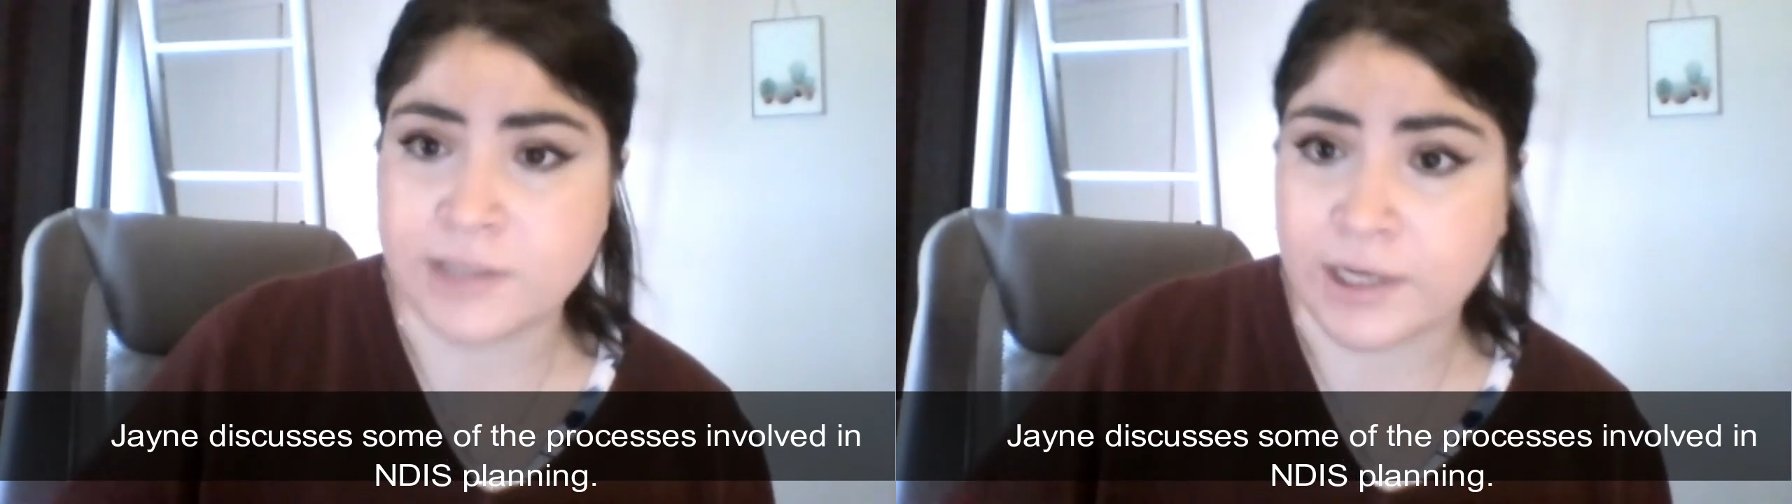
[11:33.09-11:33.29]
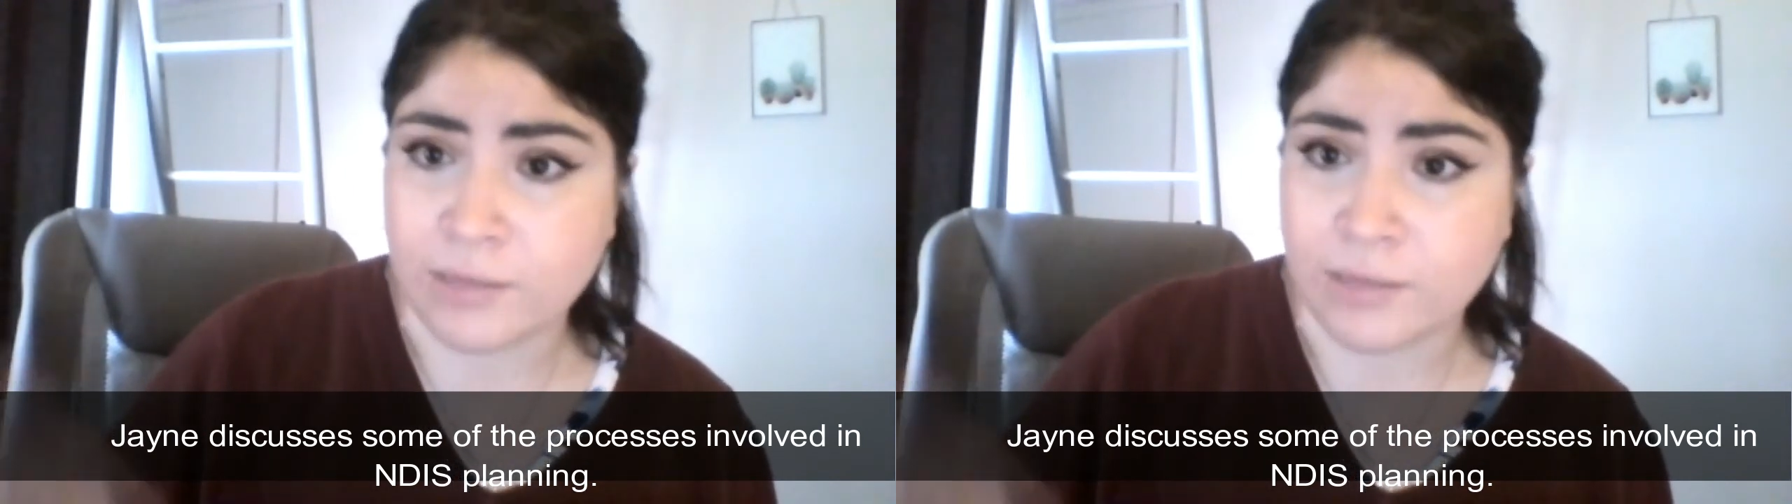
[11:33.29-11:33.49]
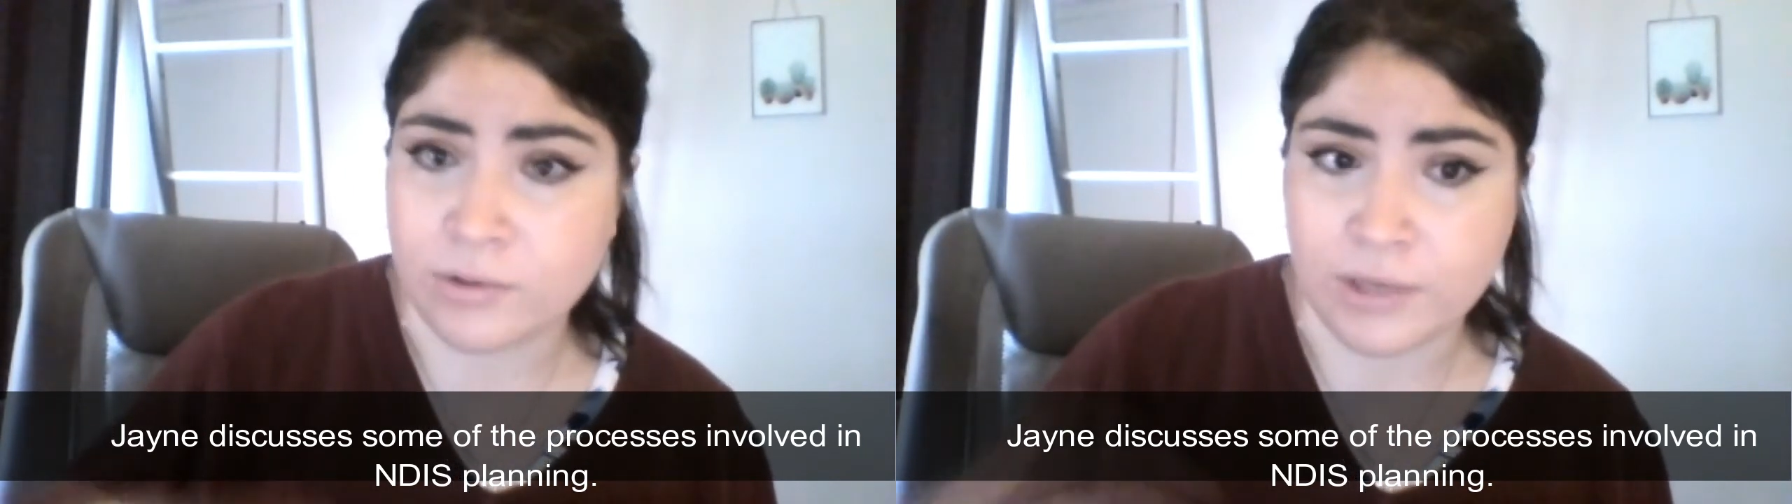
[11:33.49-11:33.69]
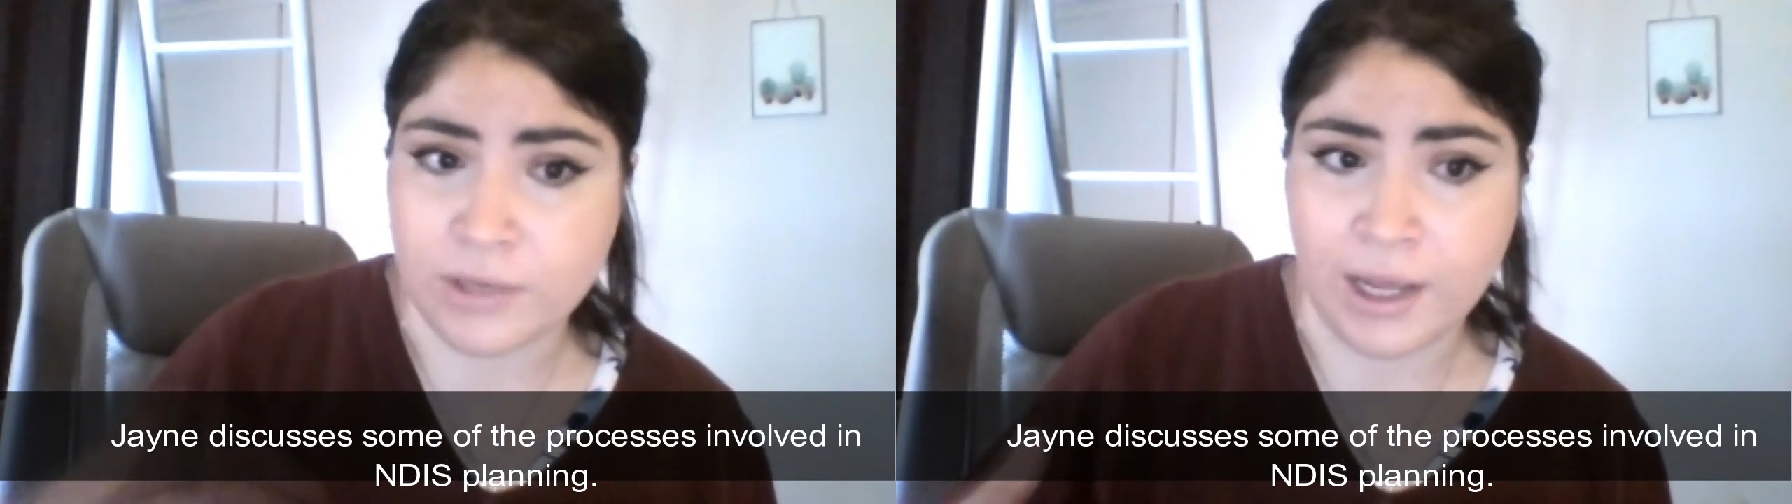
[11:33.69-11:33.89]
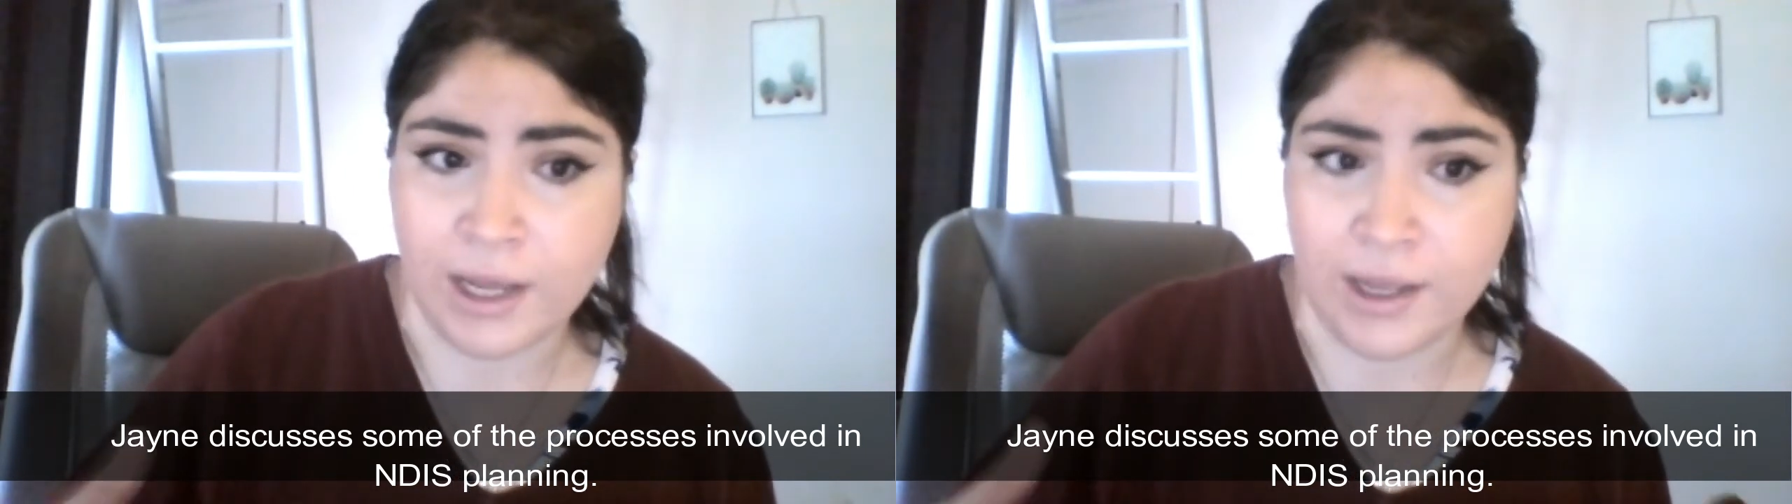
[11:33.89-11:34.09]
would look
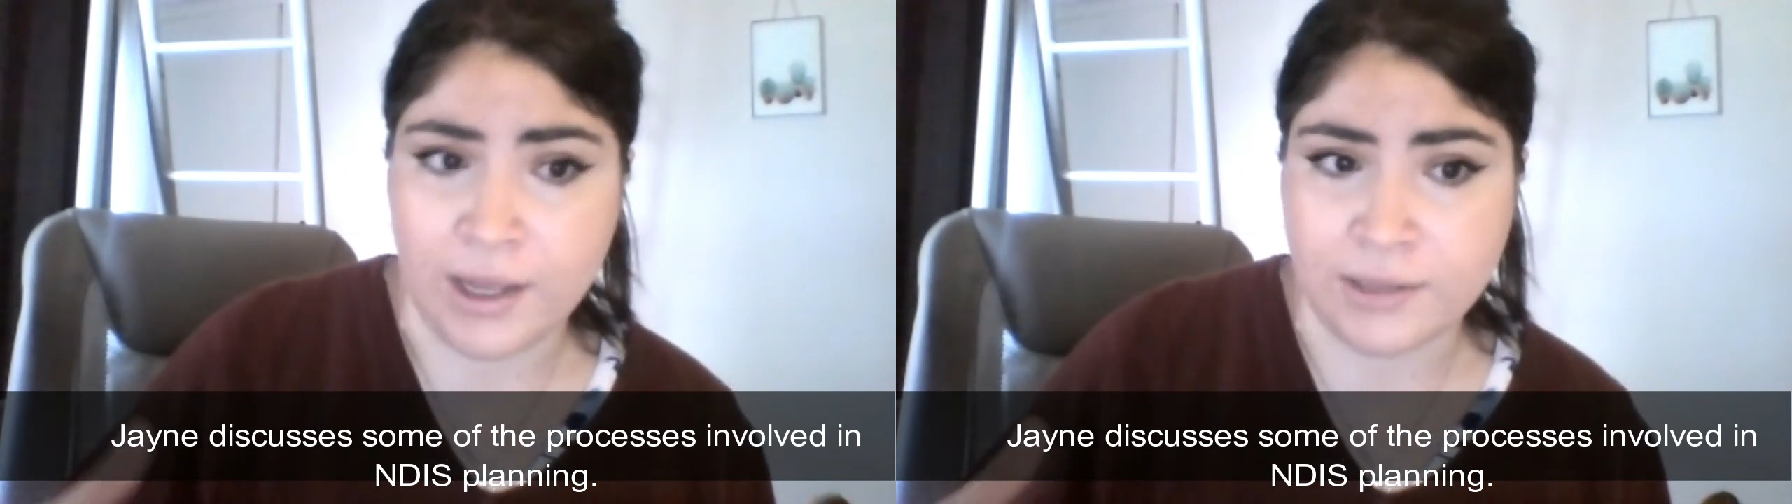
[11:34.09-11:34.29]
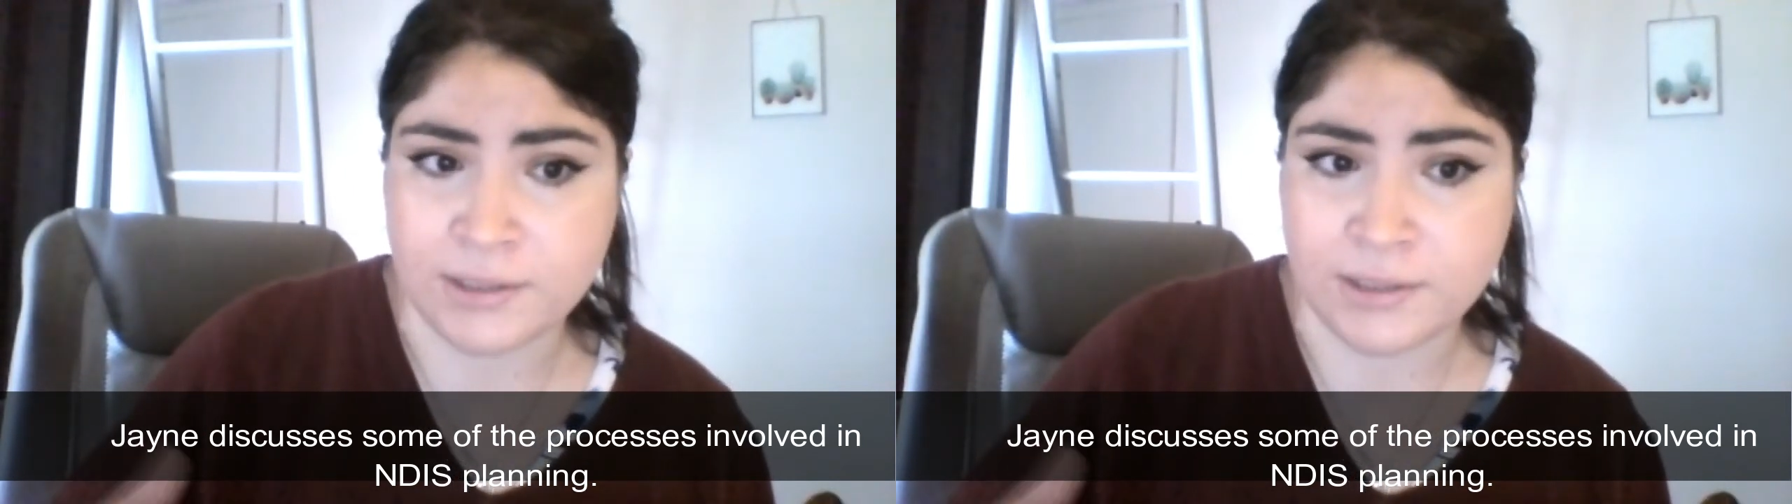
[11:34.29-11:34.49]
at